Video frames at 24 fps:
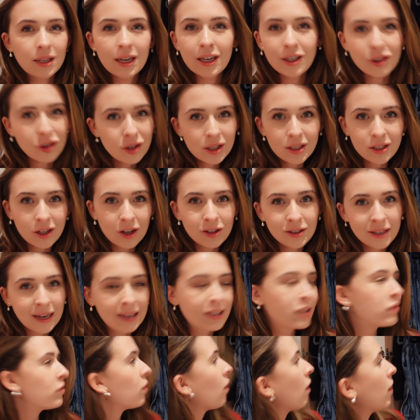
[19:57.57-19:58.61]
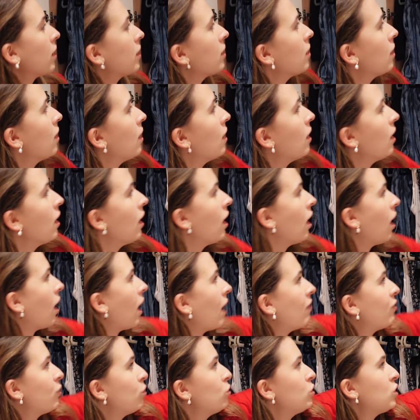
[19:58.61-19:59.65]
literally so satisfying.
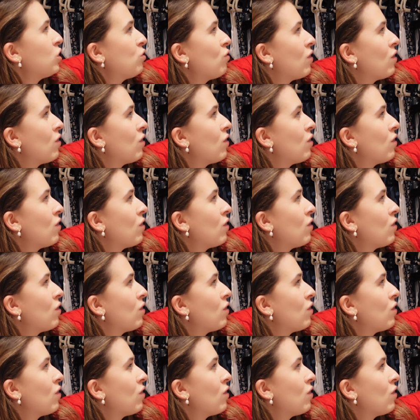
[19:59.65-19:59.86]
I've also